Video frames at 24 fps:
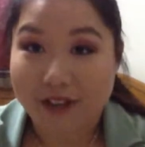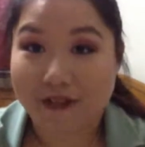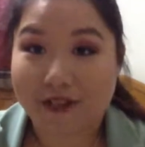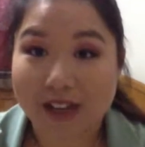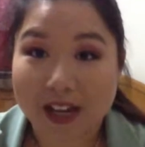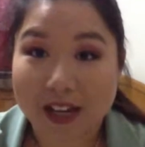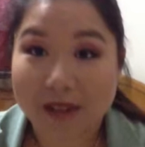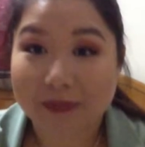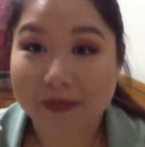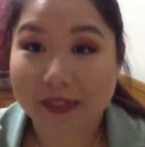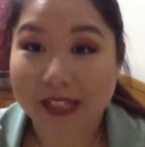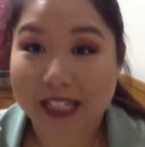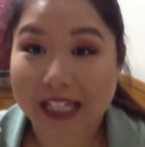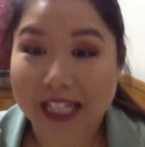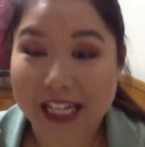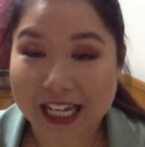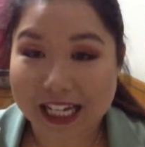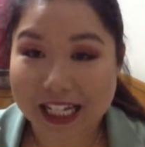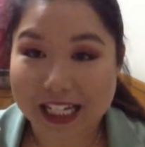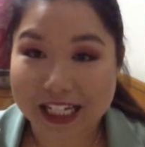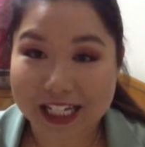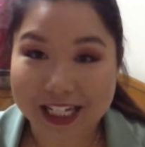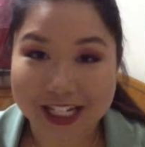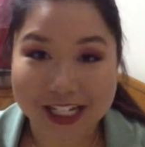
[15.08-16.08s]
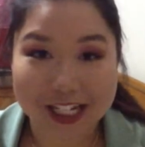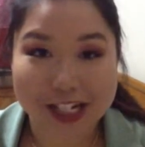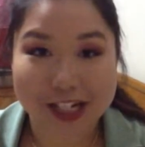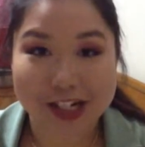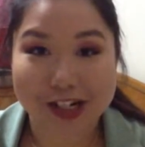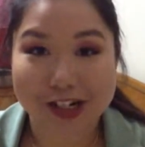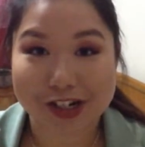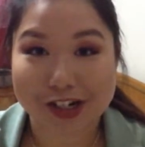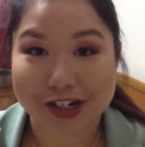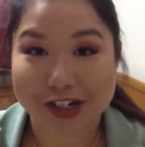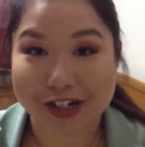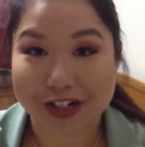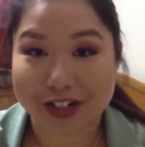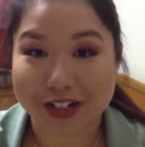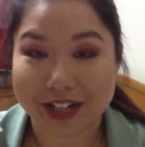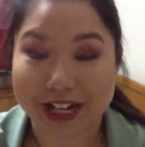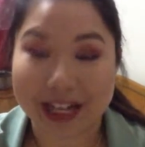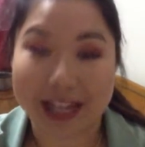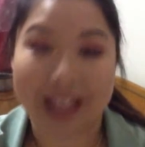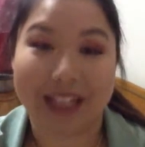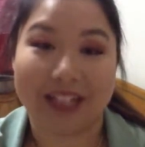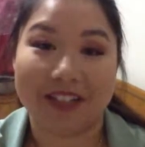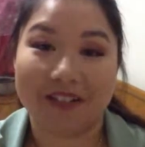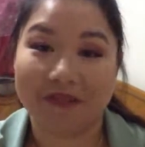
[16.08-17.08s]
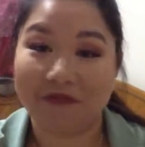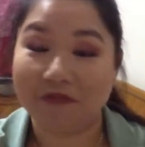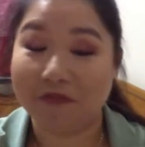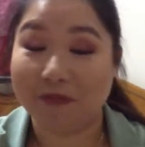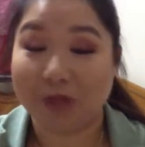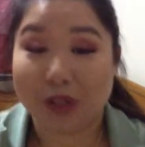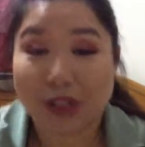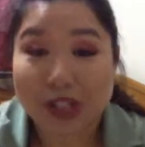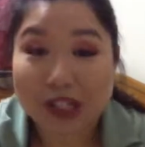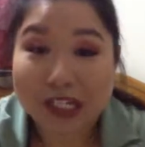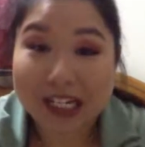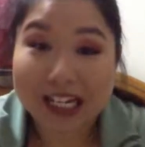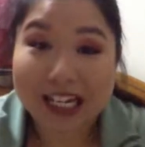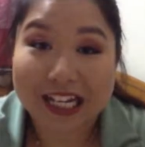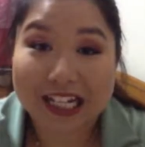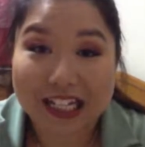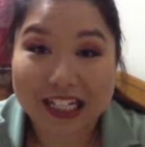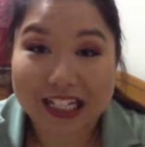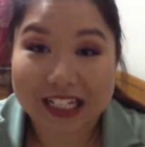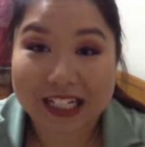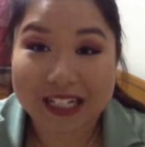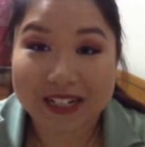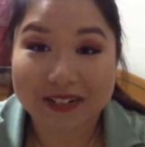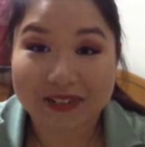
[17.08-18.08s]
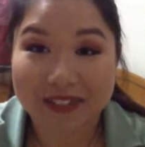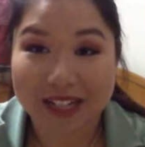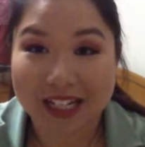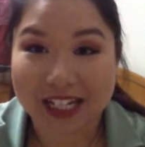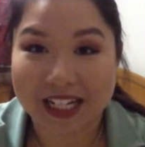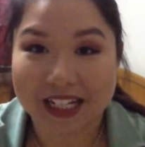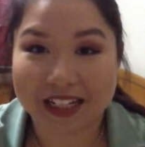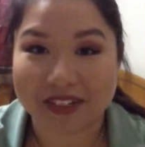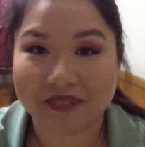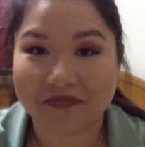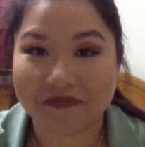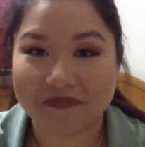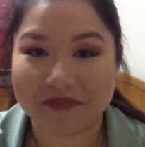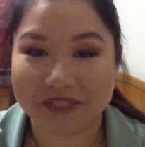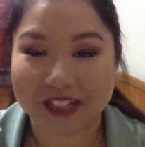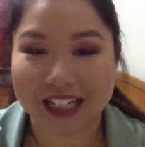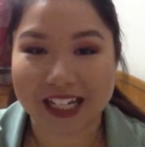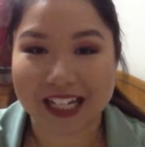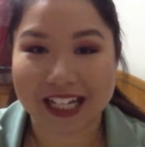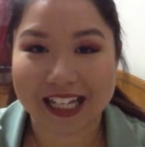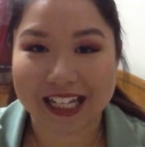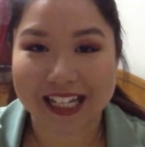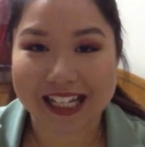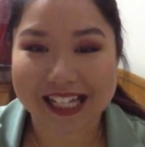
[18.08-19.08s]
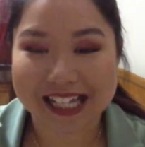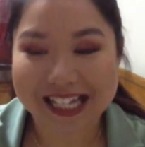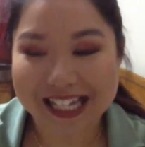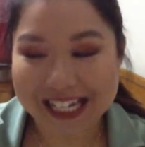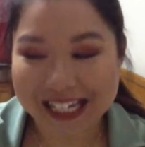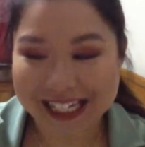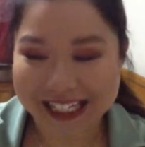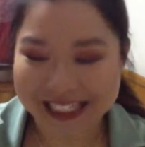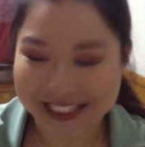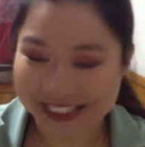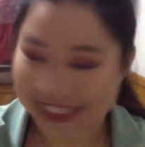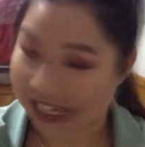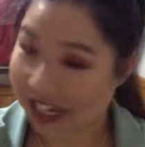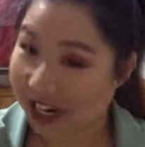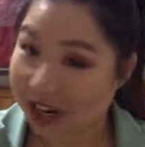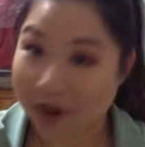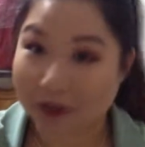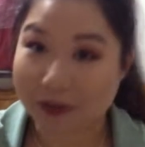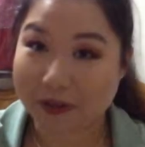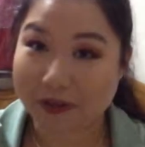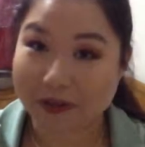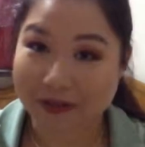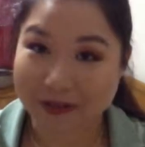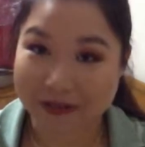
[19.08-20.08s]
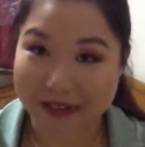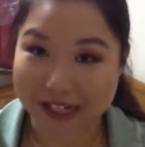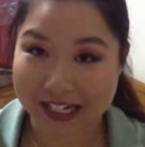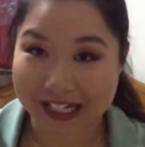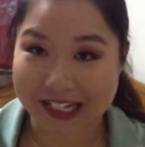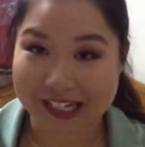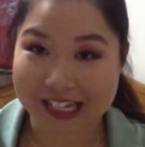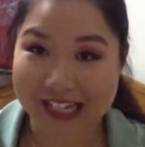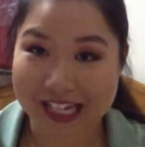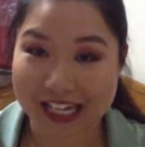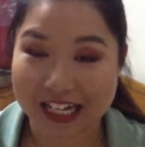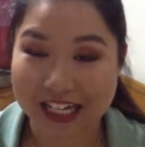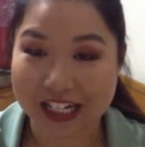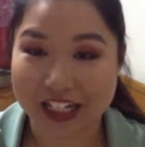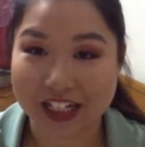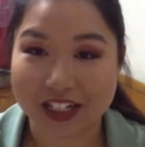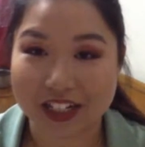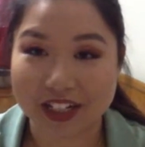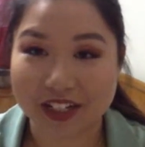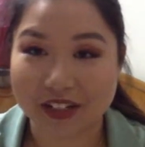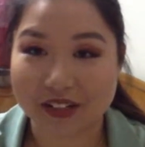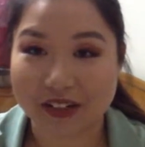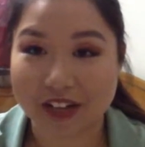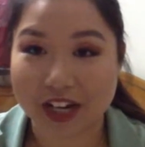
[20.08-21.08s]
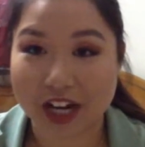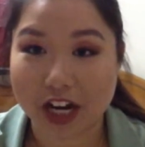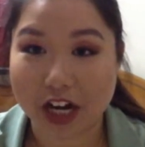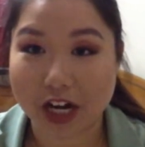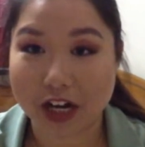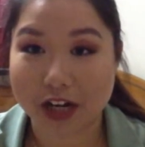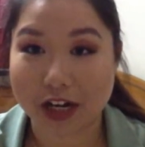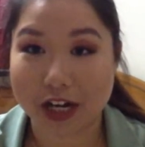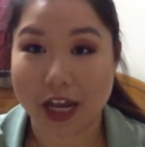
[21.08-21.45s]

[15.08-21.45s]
family and dinner, and we just had a good evening. And that's it. I hope everybody else had a good New Year.